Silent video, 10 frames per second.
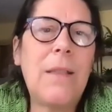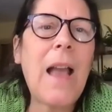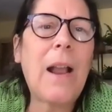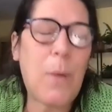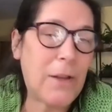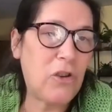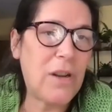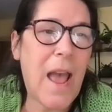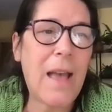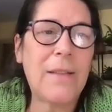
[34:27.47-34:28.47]
that
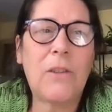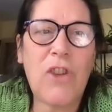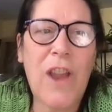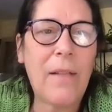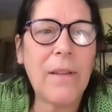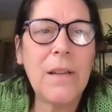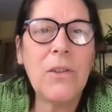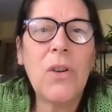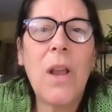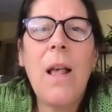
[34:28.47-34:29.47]
question as a
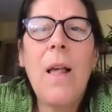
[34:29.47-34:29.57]
challenge,